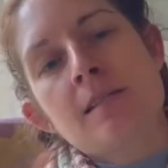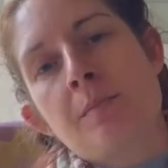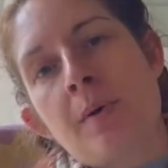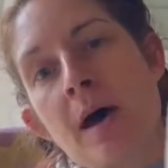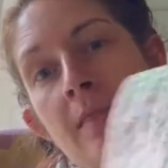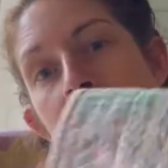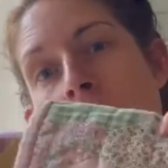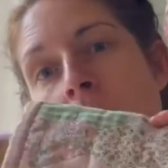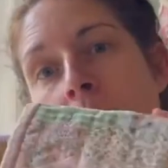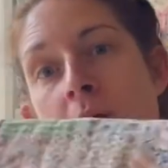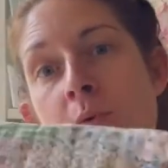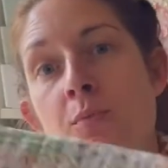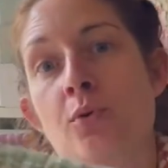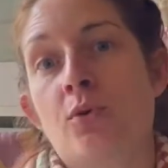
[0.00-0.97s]
the pattern that I'm
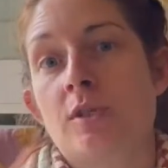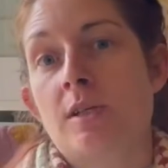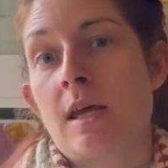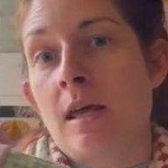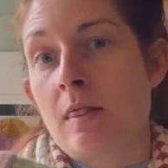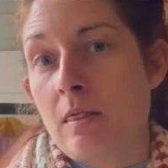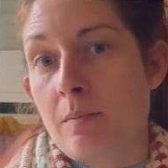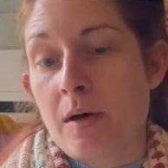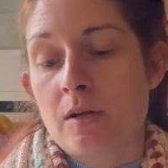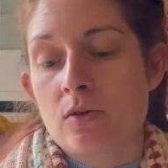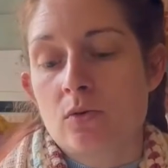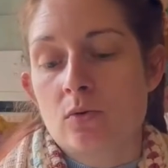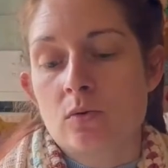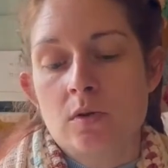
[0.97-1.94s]
going to put in the
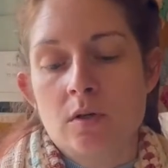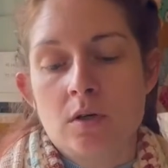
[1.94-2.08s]
bundle.